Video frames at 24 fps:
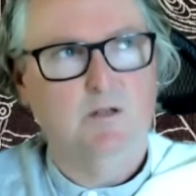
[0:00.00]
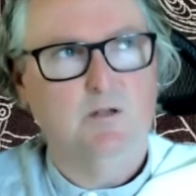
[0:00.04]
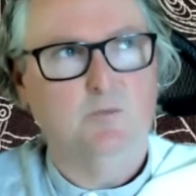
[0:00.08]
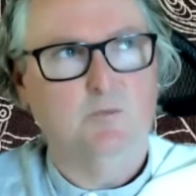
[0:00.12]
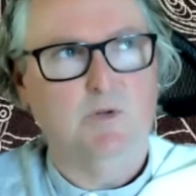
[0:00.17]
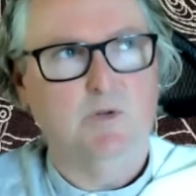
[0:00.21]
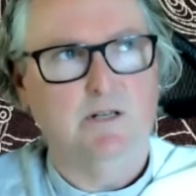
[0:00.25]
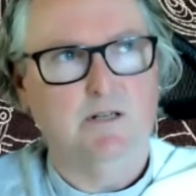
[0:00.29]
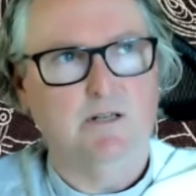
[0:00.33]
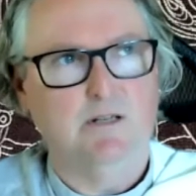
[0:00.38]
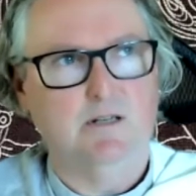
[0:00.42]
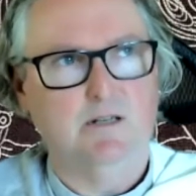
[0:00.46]

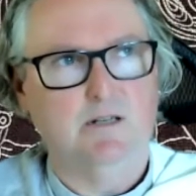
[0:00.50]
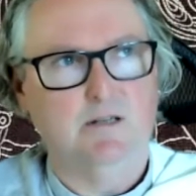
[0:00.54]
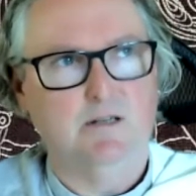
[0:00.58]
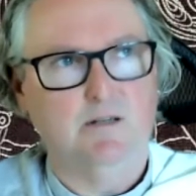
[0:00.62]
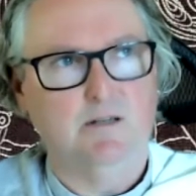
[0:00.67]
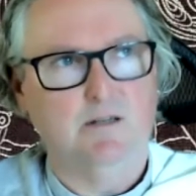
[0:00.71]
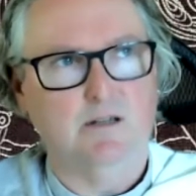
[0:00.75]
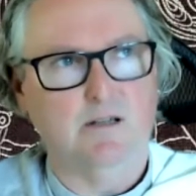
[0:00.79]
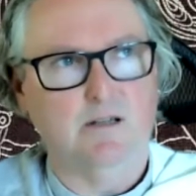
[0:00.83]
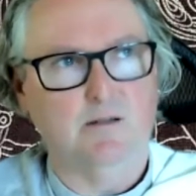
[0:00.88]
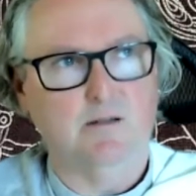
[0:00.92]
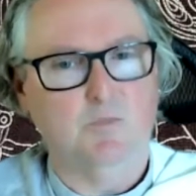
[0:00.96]
But
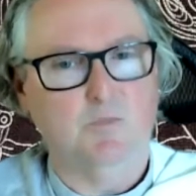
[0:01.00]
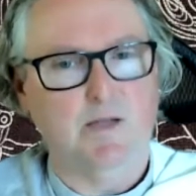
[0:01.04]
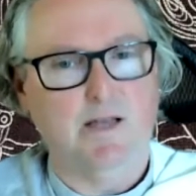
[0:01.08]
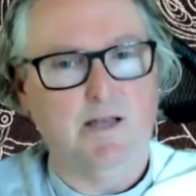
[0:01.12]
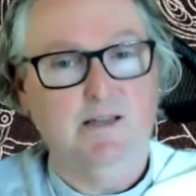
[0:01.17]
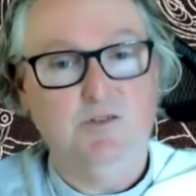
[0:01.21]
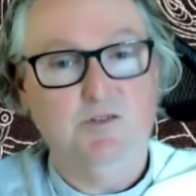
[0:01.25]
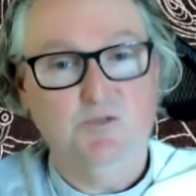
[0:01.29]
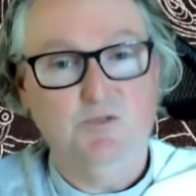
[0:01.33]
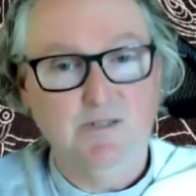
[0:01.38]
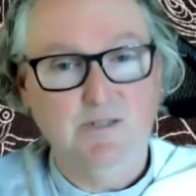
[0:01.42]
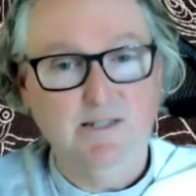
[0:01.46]

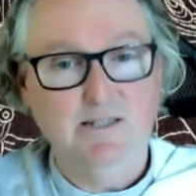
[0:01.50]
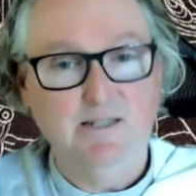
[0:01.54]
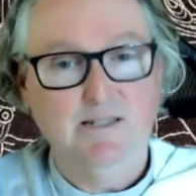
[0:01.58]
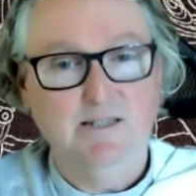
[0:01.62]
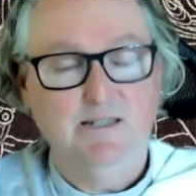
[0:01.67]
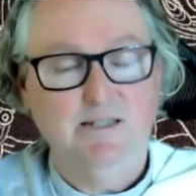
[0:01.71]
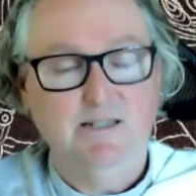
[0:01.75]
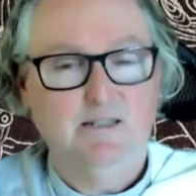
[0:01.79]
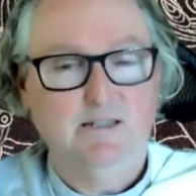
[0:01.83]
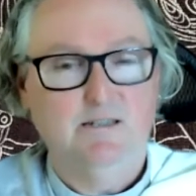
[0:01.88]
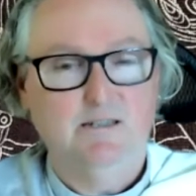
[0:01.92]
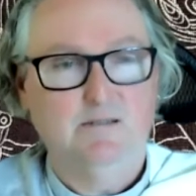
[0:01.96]
actually,
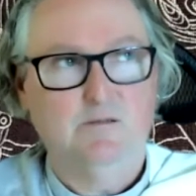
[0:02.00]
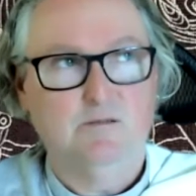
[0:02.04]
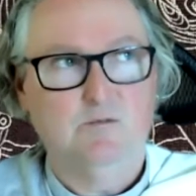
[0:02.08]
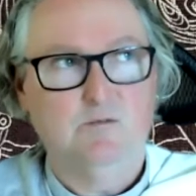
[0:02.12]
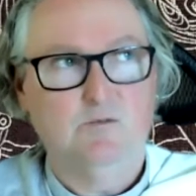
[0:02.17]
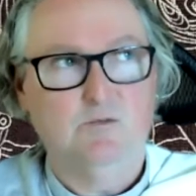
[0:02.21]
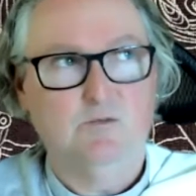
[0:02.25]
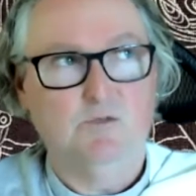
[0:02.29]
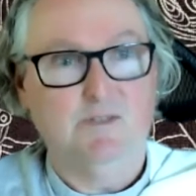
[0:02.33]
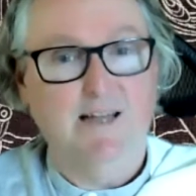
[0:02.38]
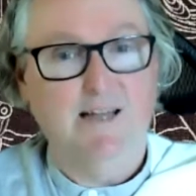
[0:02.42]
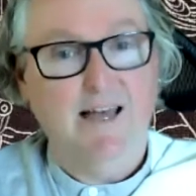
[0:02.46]

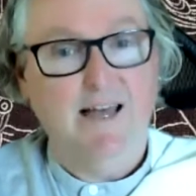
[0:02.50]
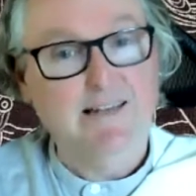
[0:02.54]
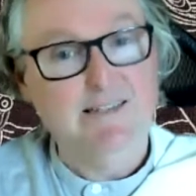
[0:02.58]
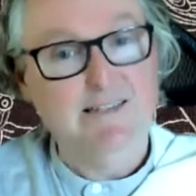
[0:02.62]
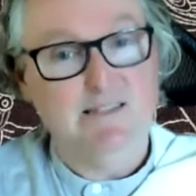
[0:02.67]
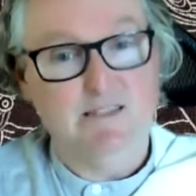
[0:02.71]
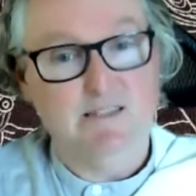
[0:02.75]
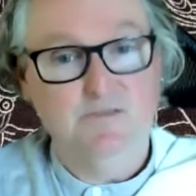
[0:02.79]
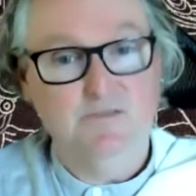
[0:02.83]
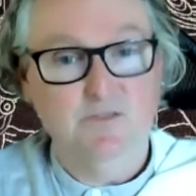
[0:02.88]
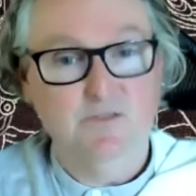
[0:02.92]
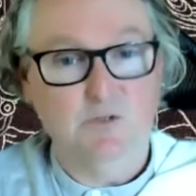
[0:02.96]
that
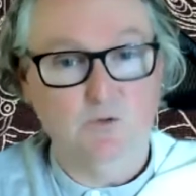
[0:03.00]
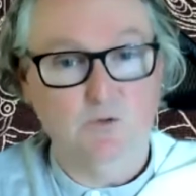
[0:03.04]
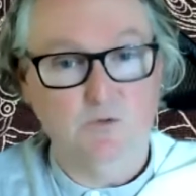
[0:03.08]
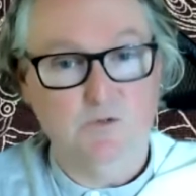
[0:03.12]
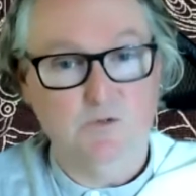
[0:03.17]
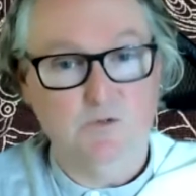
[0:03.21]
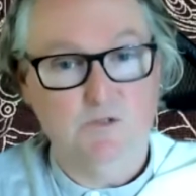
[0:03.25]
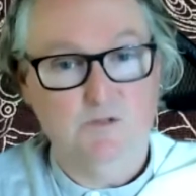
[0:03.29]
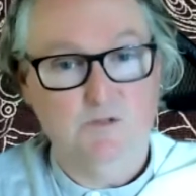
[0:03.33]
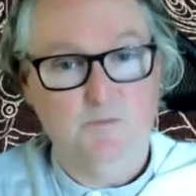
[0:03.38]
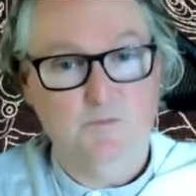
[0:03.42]
is difficult.